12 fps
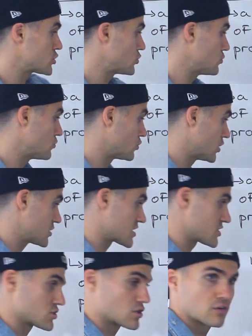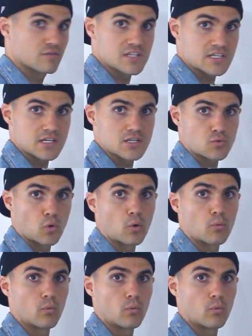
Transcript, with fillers: two goods and services will,